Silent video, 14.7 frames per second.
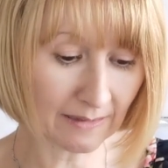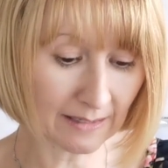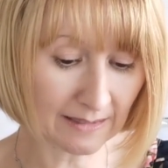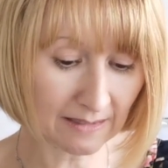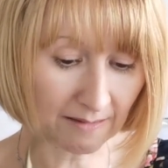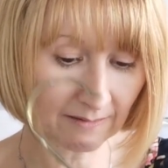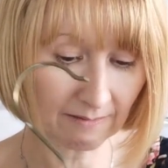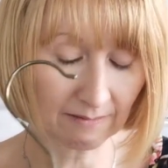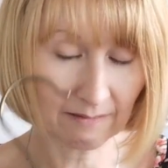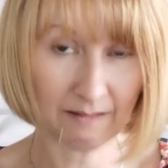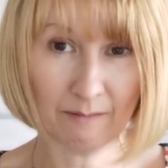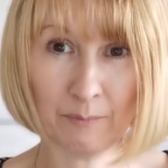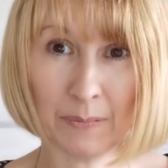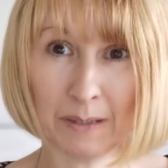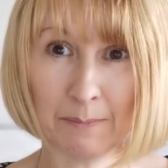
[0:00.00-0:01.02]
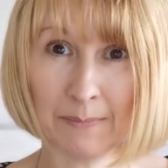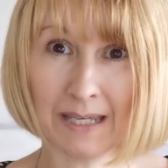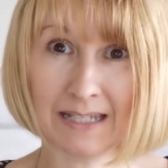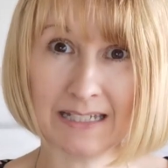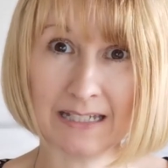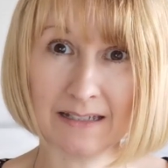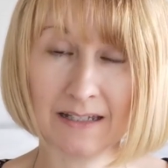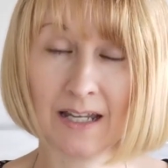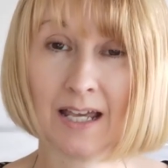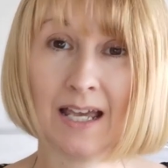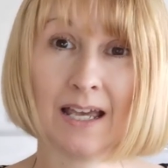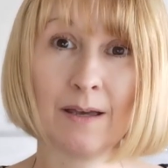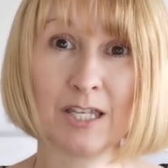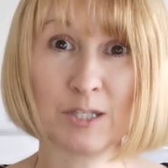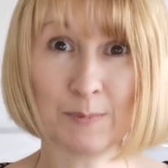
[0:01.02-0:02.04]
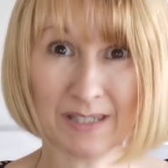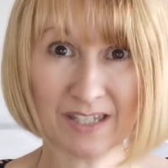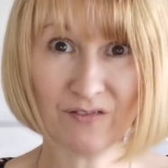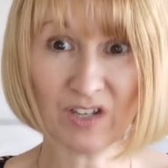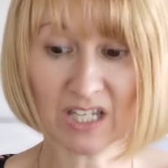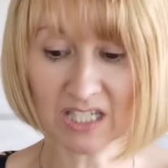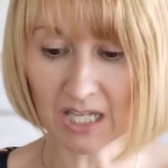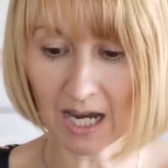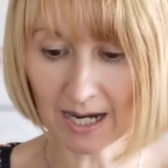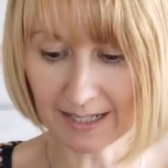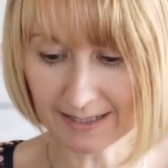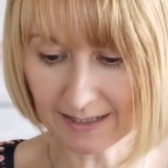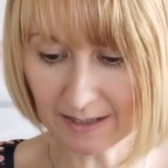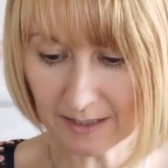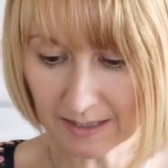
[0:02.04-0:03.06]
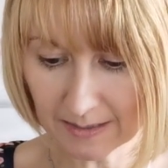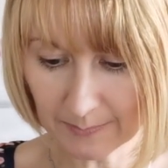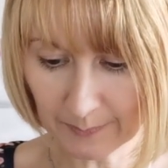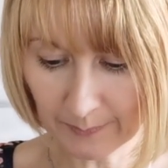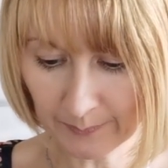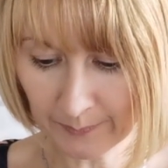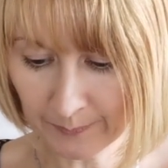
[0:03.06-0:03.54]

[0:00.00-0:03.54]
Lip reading: These have been made in specific sizes.